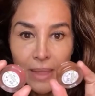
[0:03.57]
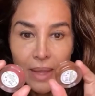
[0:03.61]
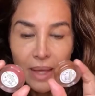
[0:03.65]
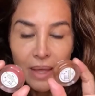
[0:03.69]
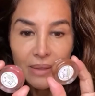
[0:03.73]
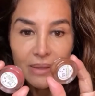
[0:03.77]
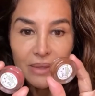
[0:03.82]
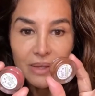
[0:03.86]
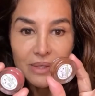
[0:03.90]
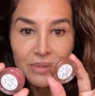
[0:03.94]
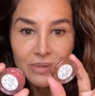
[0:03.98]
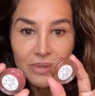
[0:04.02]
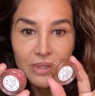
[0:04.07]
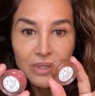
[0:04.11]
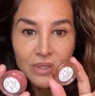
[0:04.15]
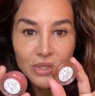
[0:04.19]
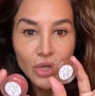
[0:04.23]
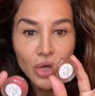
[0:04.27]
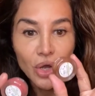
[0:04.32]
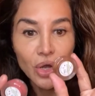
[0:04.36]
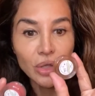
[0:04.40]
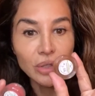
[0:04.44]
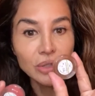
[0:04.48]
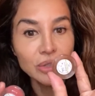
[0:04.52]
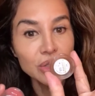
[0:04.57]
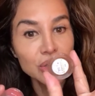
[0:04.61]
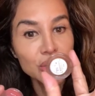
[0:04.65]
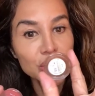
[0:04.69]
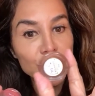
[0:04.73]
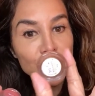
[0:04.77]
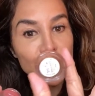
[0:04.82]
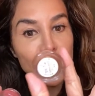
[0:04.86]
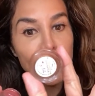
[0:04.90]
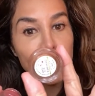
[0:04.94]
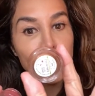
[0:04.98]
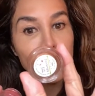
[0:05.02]
This is called
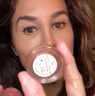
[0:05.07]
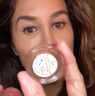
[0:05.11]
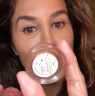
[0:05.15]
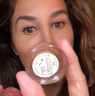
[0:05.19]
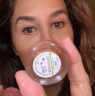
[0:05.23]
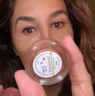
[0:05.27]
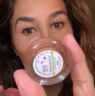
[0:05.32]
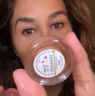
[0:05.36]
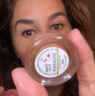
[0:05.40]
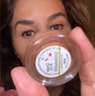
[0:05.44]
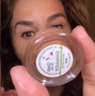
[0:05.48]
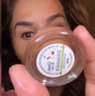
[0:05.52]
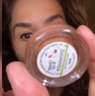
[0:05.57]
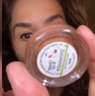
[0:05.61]
Shimmer,